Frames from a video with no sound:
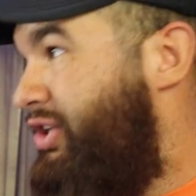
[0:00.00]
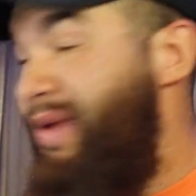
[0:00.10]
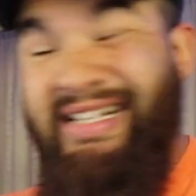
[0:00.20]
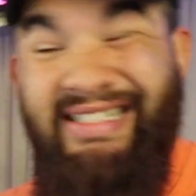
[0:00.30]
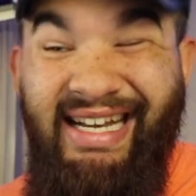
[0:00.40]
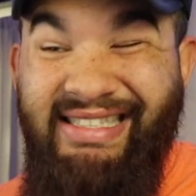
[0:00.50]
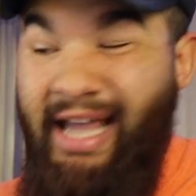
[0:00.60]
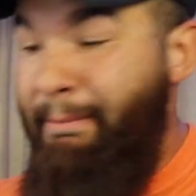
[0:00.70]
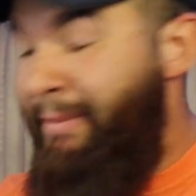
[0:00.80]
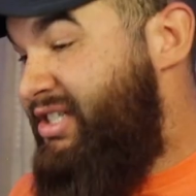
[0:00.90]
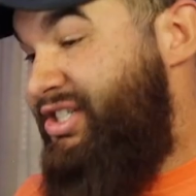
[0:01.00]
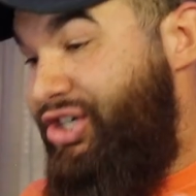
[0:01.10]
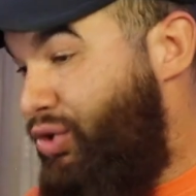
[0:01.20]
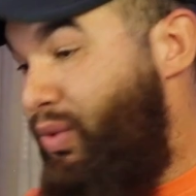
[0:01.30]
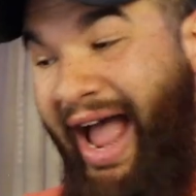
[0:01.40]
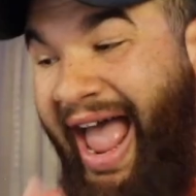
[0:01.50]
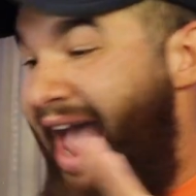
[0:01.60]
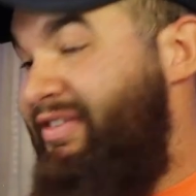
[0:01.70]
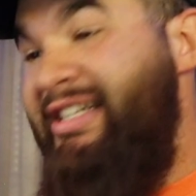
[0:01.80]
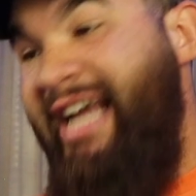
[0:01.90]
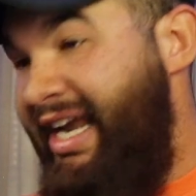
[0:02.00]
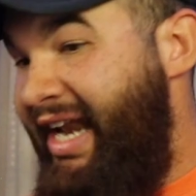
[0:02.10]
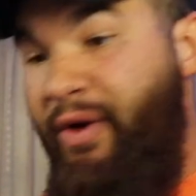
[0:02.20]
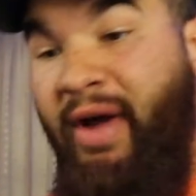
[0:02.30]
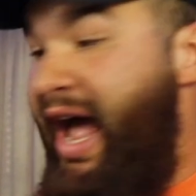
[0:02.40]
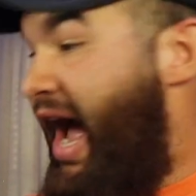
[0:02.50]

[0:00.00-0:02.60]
You guys said it's a must do. I have to check it out.